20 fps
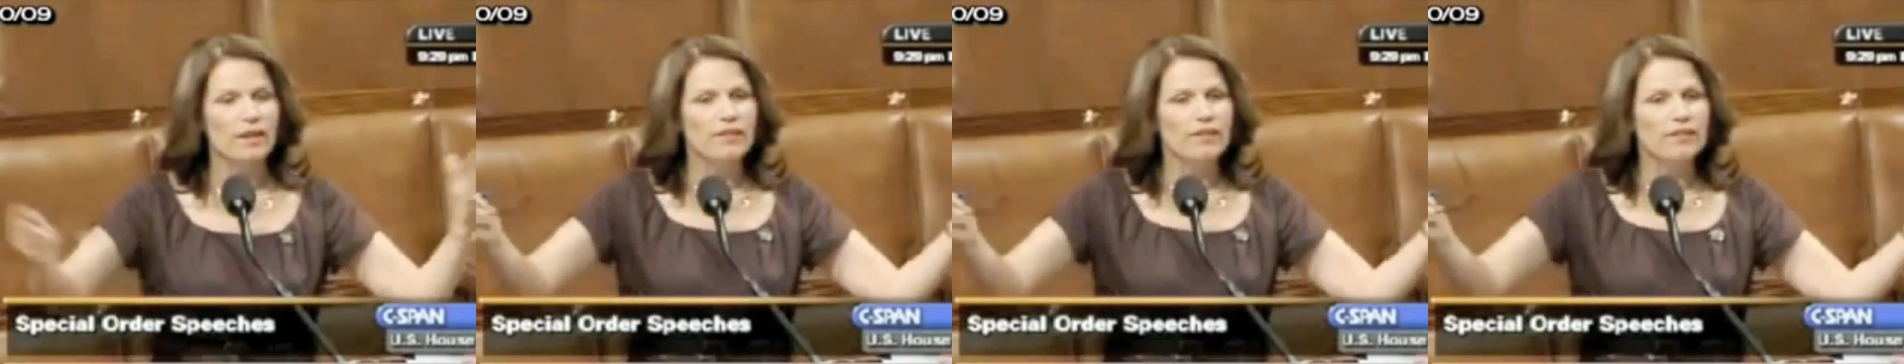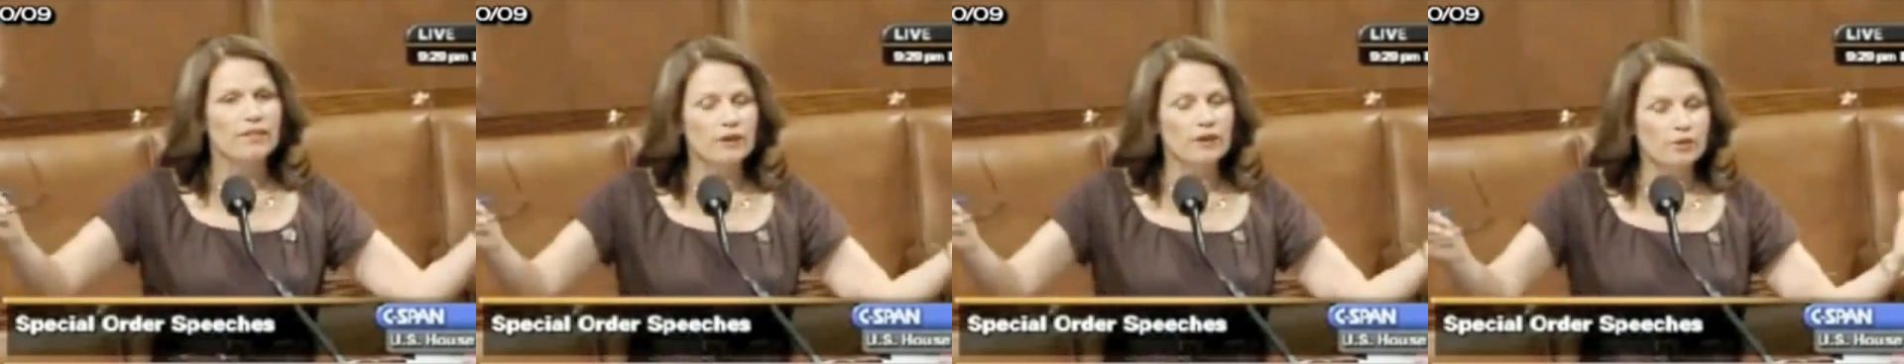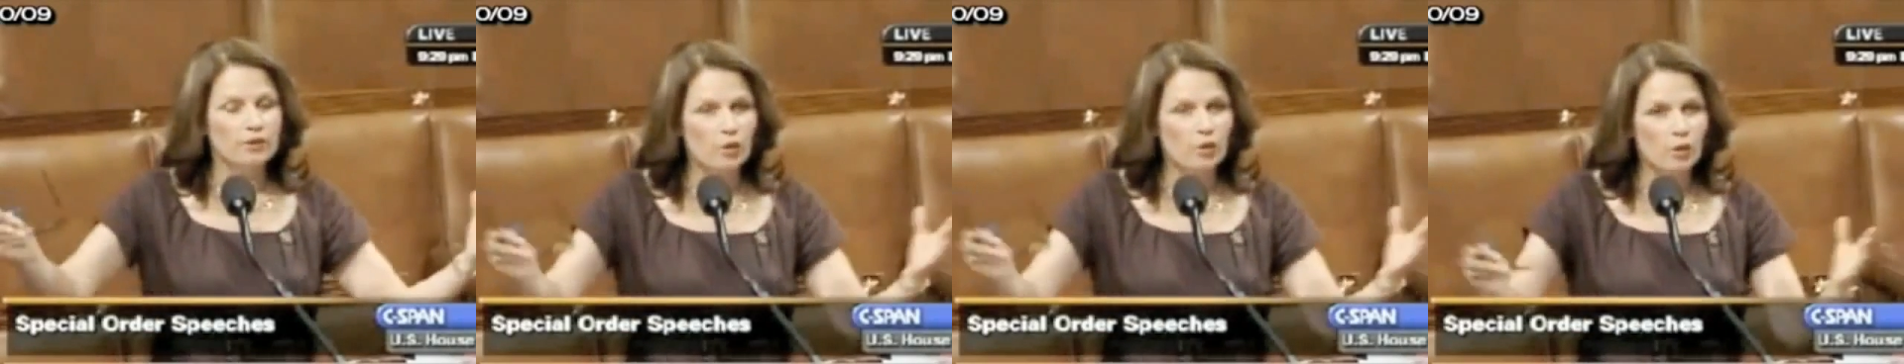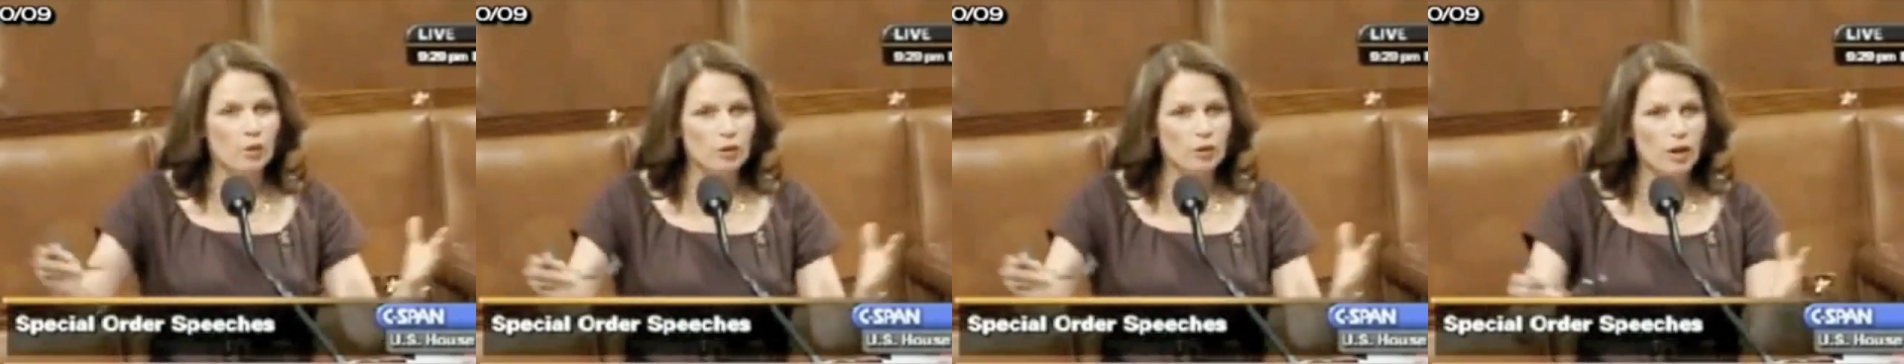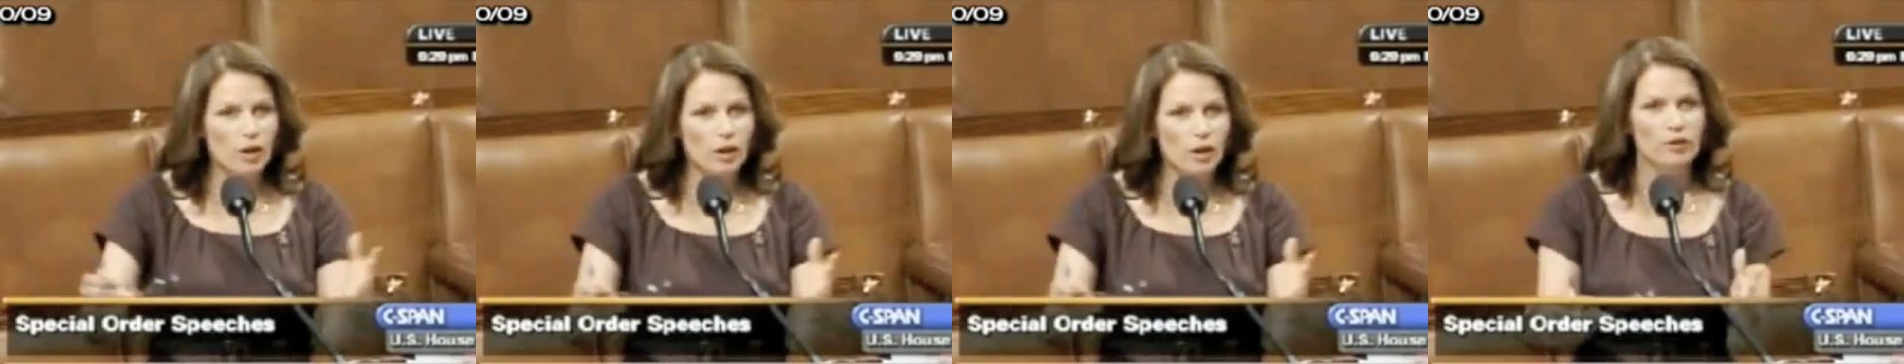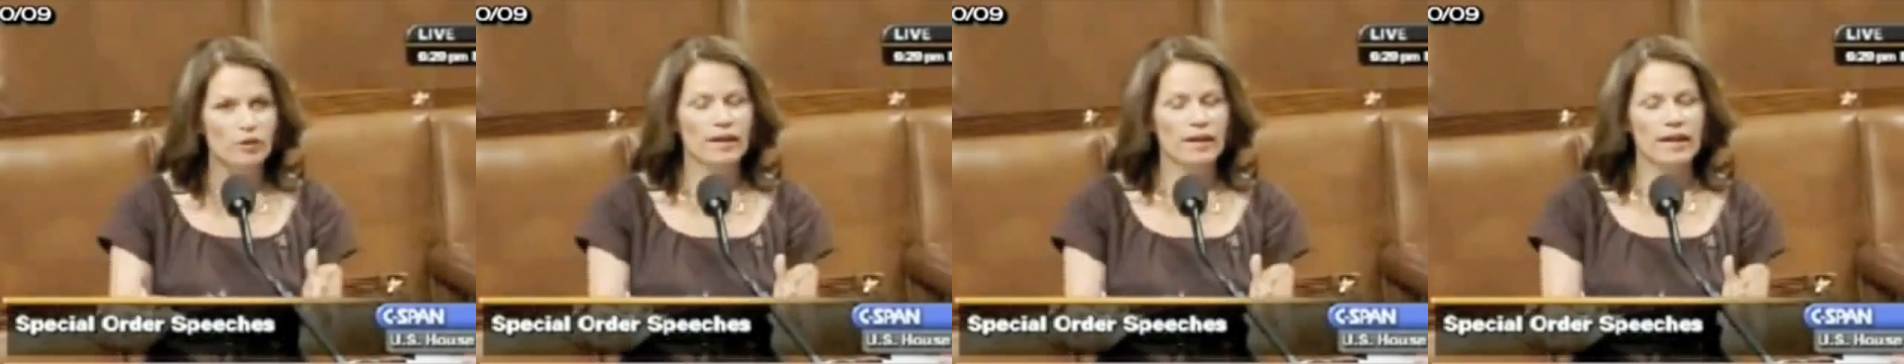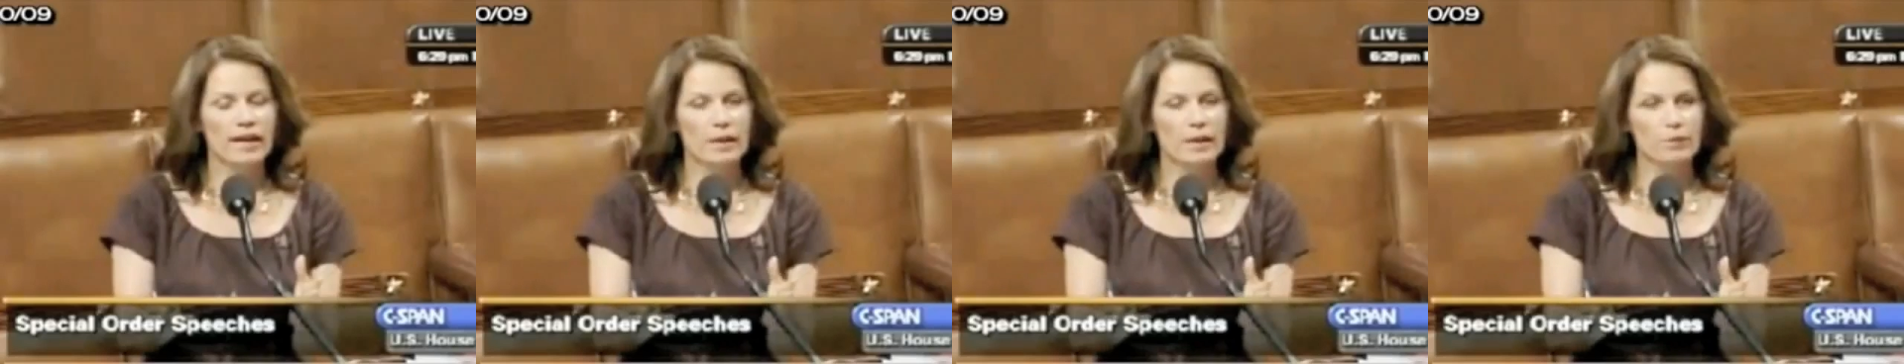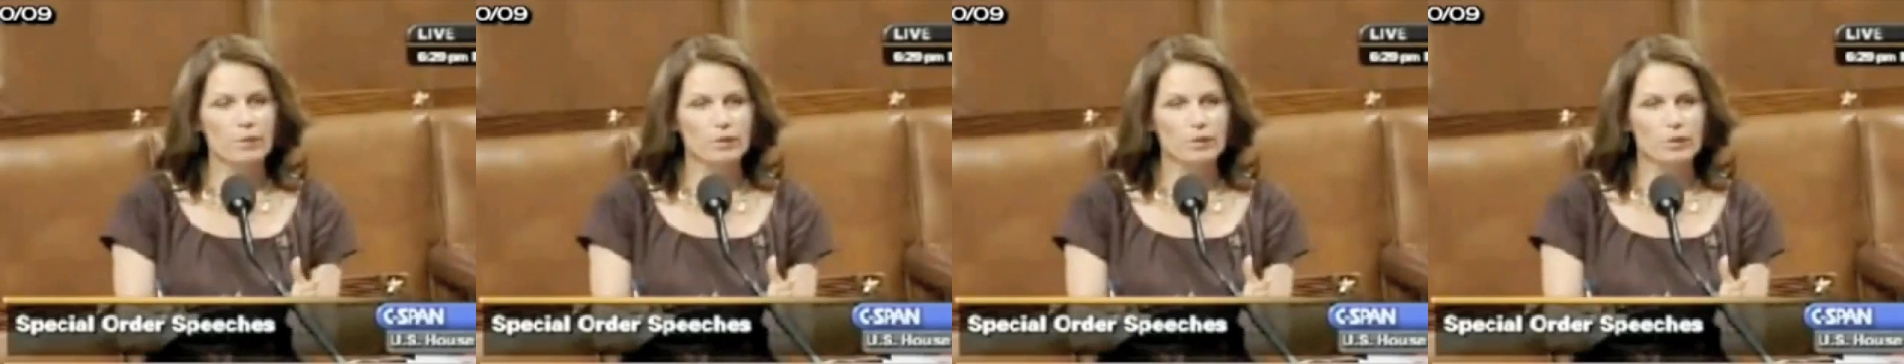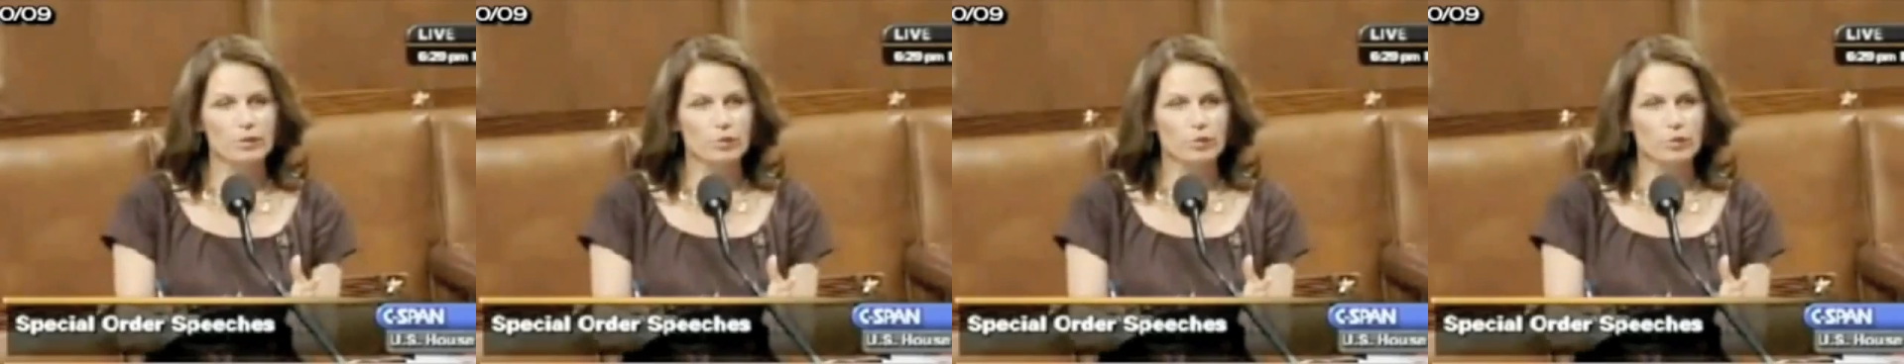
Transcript: they're no longer able to